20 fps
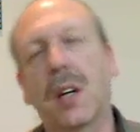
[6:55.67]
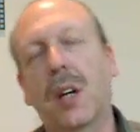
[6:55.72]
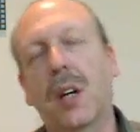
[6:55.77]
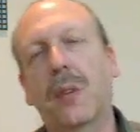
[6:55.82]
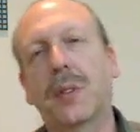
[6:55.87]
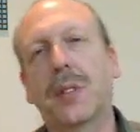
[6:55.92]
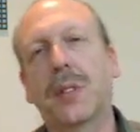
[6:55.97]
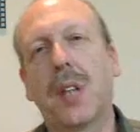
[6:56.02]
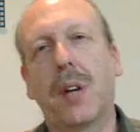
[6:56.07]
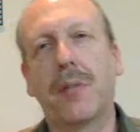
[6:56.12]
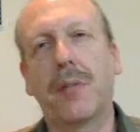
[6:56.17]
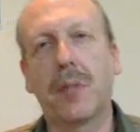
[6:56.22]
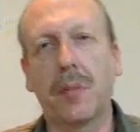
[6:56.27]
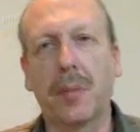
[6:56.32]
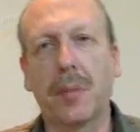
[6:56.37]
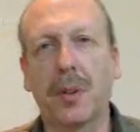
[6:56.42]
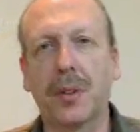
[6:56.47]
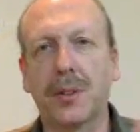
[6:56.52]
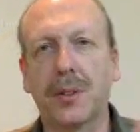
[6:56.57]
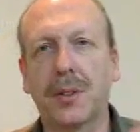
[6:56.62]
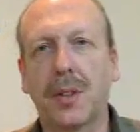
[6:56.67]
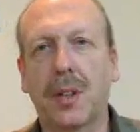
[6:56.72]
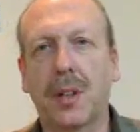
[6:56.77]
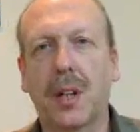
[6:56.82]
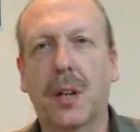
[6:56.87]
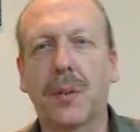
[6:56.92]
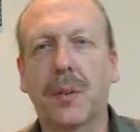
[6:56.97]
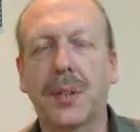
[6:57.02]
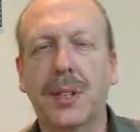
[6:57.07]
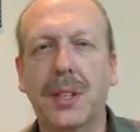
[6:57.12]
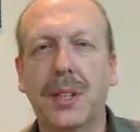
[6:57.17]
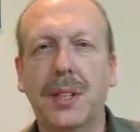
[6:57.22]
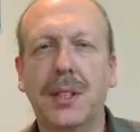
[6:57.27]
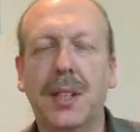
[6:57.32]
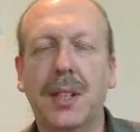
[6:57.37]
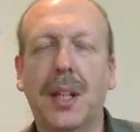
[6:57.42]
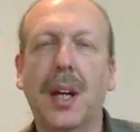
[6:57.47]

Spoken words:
it's not always comfortable, it's not always